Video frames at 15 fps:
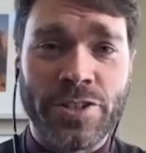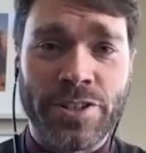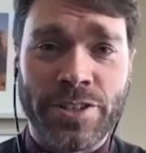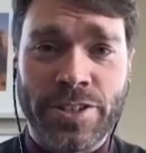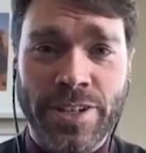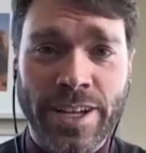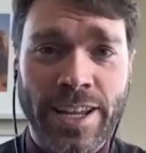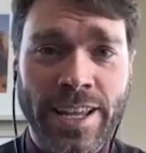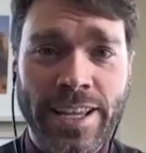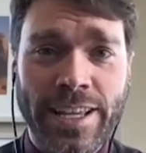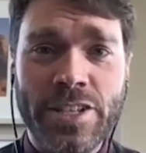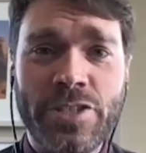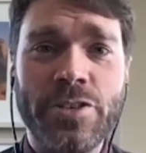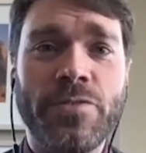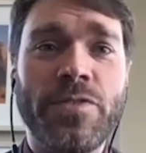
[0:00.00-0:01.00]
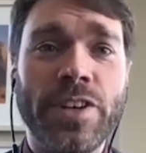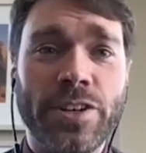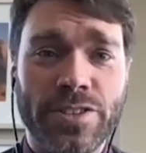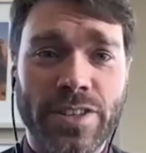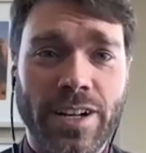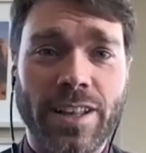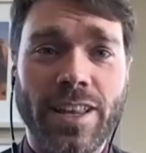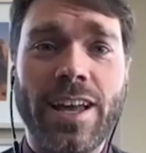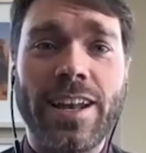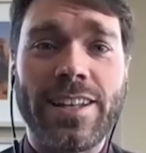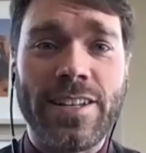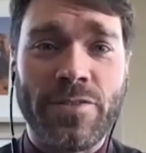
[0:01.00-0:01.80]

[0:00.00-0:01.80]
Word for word: your get your fingers on a lot such